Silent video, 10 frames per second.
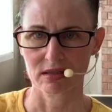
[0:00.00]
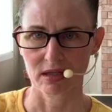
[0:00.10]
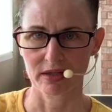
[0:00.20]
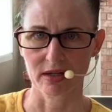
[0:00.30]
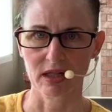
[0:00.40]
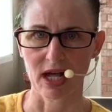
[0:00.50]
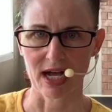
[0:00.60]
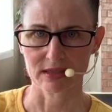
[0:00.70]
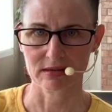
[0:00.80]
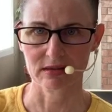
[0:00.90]
of the
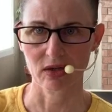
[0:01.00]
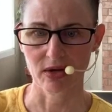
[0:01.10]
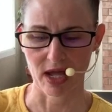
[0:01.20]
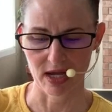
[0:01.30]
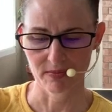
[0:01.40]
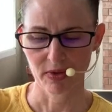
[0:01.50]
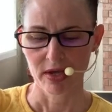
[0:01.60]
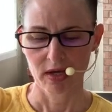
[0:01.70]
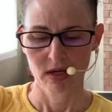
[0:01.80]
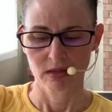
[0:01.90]
class, okay?
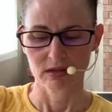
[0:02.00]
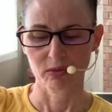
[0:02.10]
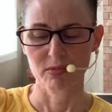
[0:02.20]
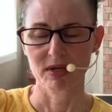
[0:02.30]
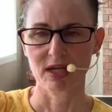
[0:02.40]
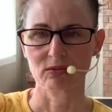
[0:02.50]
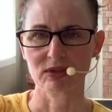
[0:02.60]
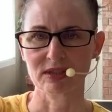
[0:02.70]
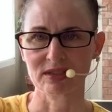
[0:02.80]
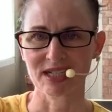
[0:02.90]
So we begin
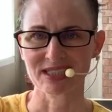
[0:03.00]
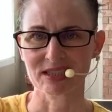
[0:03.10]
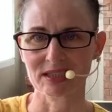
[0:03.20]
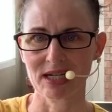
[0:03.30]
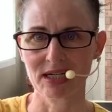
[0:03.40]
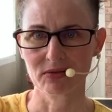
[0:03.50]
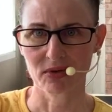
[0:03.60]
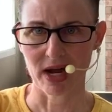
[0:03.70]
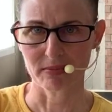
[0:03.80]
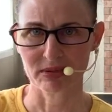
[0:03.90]
with sixteen
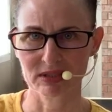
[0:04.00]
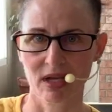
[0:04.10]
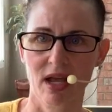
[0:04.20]
reps.